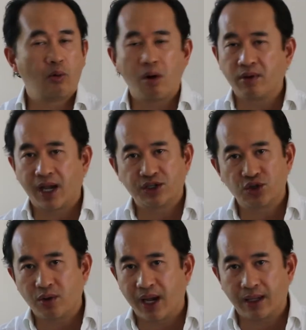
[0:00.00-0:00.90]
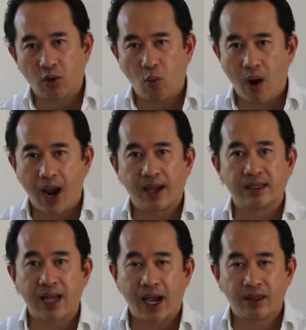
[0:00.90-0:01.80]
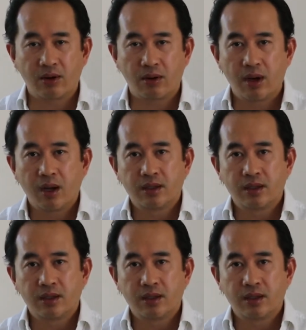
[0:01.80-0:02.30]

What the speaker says: won't get you anywhere neither.